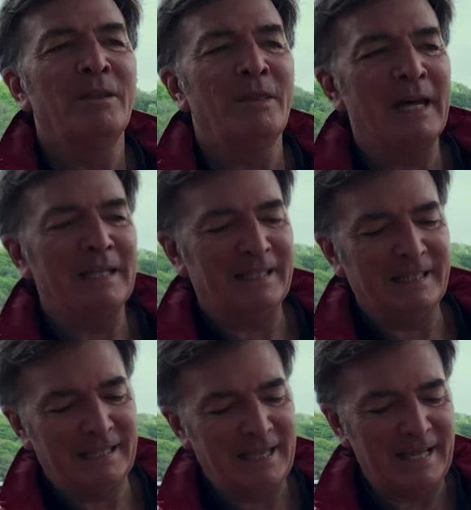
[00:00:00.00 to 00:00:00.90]

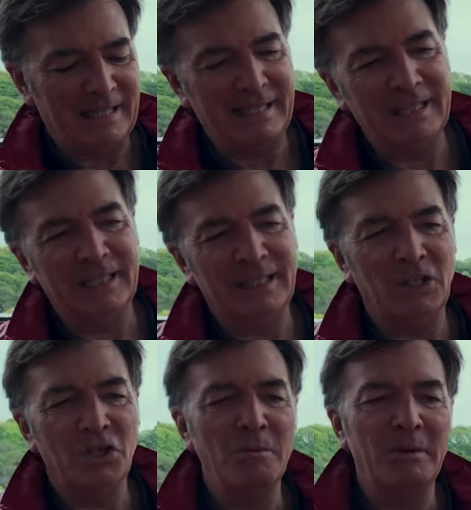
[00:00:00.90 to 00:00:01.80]
that
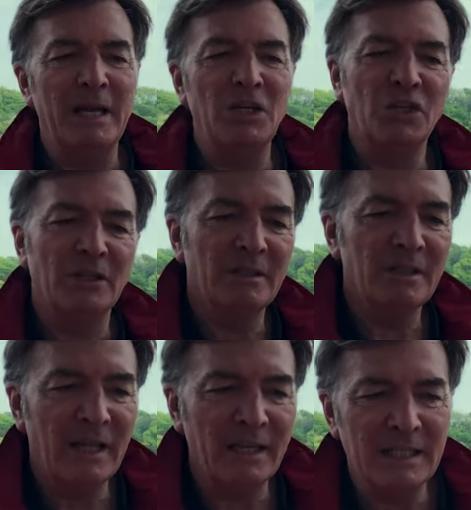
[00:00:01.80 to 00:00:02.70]
determination
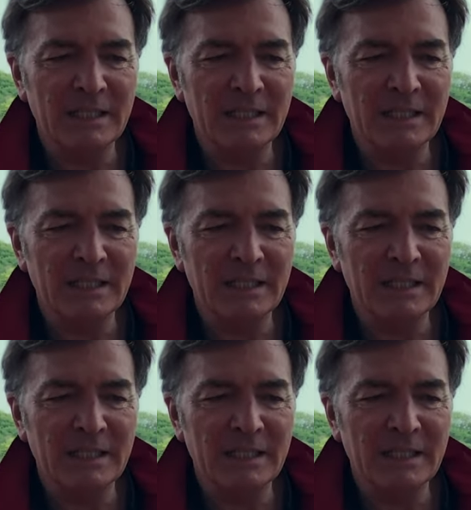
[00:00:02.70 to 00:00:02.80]
and that